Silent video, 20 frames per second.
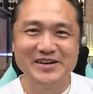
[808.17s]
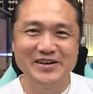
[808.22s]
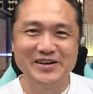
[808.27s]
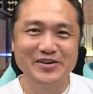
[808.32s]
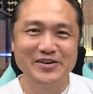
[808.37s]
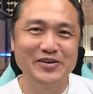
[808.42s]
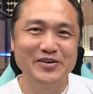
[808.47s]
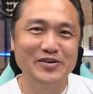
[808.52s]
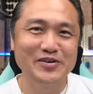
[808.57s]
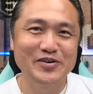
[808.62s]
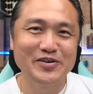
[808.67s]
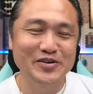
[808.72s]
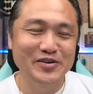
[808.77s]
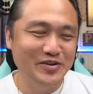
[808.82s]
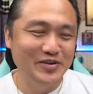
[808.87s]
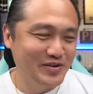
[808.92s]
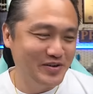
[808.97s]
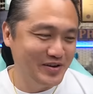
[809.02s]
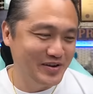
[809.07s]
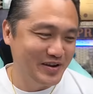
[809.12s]
you know,
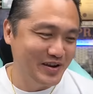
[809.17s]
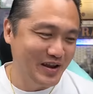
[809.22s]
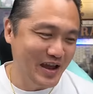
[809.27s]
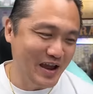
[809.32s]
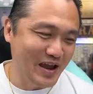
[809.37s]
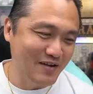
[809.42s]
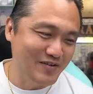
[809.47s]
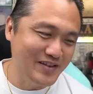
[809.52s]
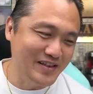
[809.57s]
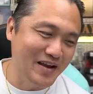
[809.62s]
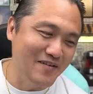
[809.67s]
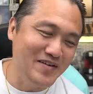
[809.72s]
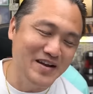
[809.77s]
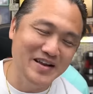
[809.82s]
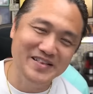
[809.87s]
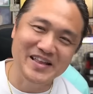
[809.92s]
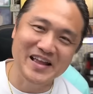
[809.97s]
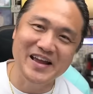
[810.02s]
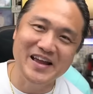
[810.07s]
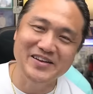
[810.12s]
every time I
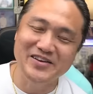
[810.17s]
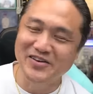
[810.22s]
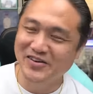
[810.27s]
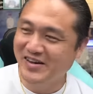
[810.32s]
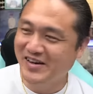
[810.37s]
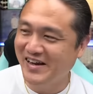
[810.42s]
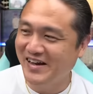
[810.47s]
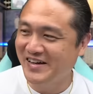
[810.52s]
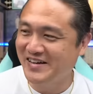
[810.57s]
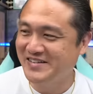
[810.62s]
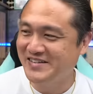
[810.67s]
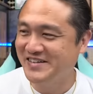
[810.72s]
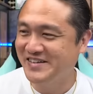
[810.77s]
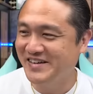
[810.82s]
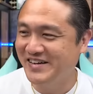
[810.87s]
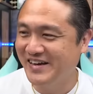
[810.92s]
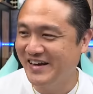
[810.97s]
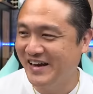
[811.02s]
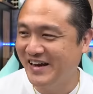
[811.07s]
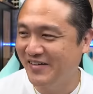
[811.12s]
attend your class,
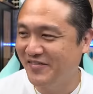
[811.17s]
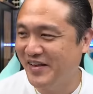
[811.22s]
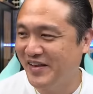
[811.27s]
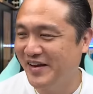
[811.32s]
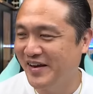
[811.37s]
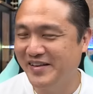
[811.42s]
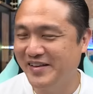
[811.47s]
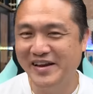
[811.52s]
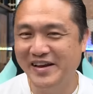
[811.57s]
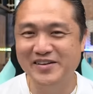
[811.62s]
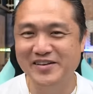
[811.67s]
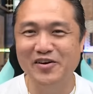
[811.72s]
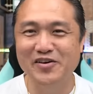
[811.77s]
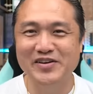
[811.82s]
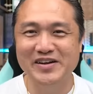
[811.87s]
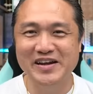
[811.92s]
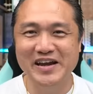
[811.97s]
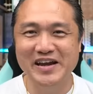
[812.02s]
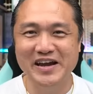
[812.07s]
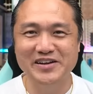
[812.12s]
every time I attend all
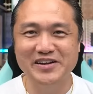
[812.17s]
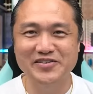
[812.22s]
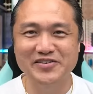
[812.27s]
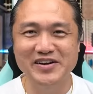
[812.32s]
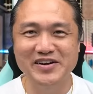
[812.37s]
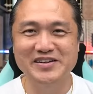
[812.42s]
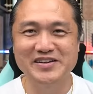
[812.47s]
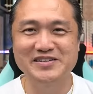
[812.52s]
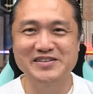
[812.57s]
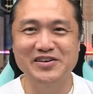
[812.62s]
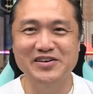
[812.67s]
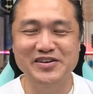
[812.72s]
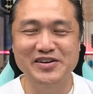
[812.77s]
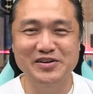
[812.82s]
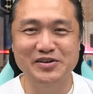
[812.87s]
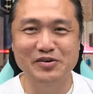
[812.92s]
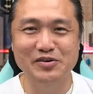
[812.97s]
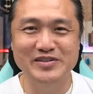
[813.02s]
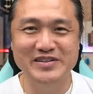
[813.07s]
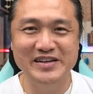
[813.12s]
the gatherings, all the
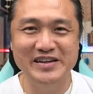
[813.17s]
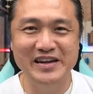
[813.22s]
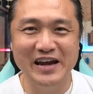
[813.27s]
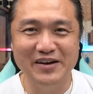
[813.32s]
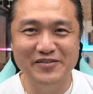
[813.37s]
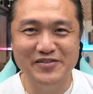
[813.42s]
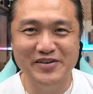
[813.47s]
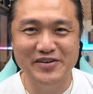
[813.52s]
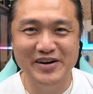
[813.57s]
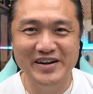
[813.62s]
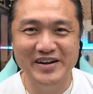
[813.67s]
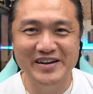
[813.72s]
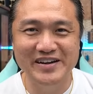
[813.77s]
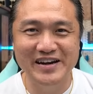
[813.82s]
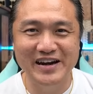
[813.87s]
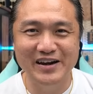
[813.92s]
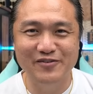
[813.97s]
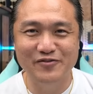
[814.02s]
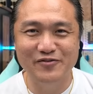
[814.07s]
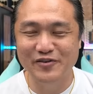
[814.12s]
cozy live
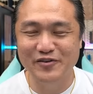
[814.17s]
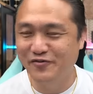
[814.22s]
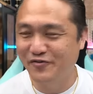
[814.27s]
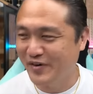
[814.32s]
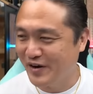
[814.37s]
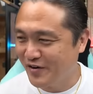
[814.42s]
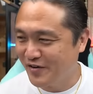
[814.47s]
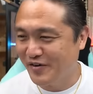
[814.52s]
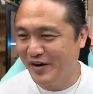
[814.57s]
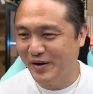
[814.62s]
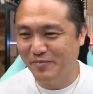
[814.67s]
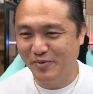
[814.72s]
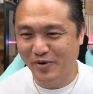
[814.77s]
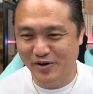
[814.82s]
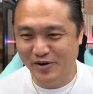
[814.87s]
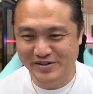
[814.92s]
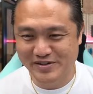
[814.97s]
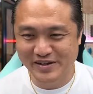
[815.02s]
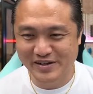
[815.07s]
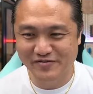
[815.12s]
trading, I feel very, very
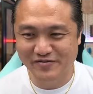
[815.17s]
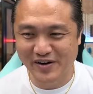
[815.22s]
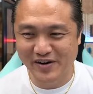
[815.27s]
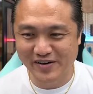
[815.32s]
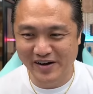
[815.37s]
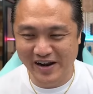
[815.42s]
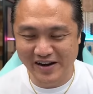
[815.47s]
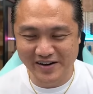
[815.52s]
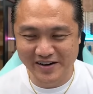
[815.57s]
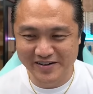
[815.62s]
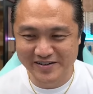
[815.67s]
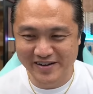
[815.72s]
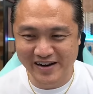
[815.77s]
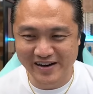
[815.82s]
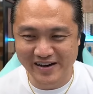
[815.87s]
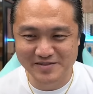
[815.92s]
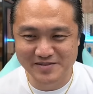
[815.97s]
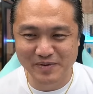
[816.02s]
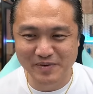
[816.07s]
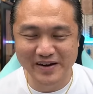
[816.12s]
positive, very
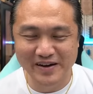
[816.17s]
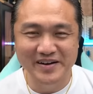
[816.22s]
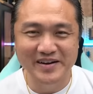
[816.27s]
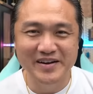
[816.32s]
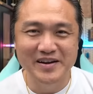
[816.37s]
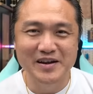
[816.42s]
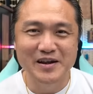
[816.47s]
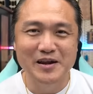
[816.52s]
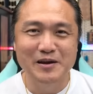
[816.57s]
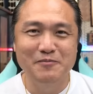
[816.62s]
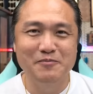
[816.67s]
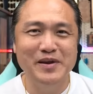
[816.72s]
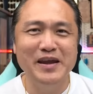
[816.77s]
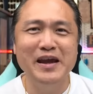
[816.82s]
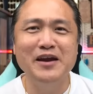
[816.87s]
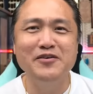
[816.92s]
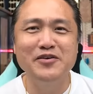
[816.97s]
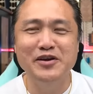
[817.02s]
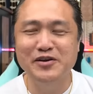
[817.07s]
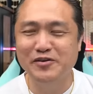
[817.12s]
energized. But
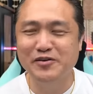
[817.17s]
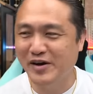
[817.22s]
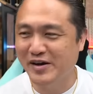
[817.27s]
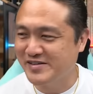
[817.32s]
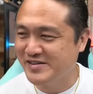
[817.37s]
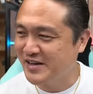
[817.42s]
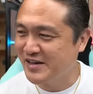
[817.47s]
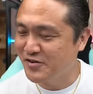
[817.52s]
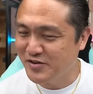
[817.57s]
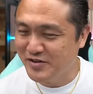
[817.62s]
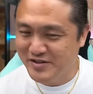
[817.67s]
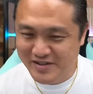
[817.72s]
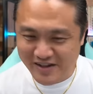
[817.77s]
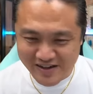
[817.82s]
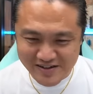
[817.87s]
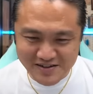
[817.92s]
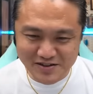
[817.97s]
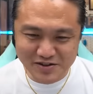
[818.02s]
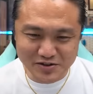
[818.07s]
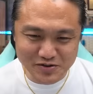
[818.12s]
may I request that you
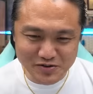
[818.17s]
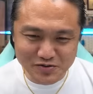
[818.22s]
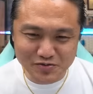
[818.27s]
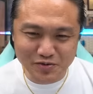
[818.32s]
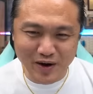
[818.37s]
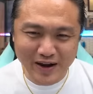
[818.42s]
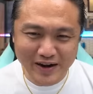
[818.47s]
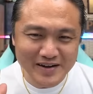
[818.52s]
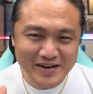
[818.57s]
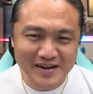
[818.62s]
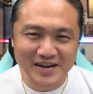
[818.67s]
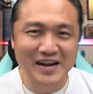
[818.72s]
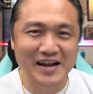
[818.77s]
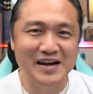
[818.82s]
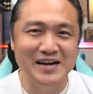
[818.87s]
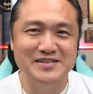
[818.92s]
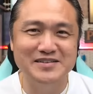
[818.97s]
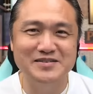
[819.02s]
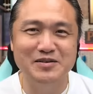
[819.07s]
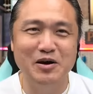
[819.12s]
just do one
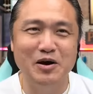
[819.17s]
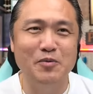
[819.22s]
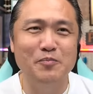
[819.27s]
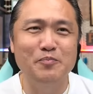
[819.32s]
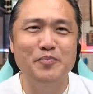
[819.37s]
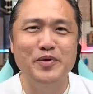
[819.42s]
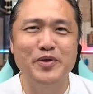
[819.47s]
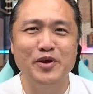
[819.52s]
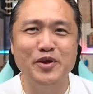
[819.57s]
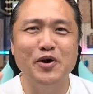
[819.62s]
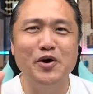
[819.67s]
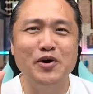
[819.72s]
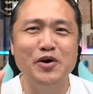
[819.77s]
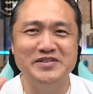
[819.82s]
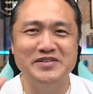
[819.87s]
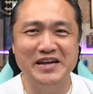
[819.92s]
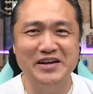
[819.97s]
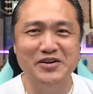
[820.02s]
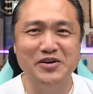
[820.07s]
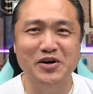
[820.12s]
class on pure
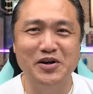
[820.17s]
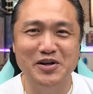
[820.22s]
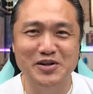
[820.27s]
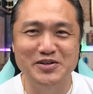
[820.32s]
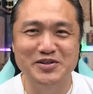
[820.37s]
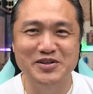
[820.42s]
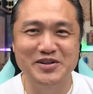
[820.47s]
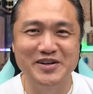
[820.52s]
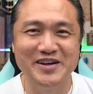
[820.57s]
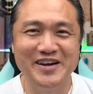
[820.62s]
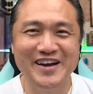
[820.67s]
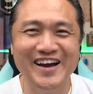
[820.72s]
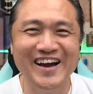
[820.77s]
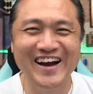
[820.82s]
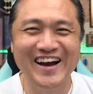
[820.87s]
psychology?